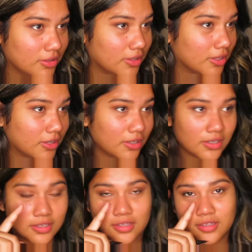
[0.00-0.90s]
the
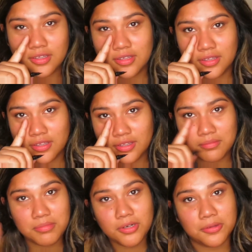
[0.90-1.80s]

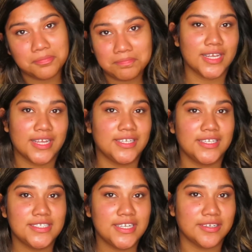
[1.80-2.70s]
middle, and
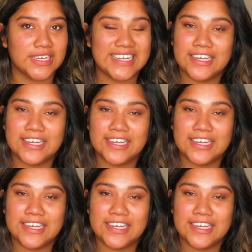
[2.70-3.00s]
that's it.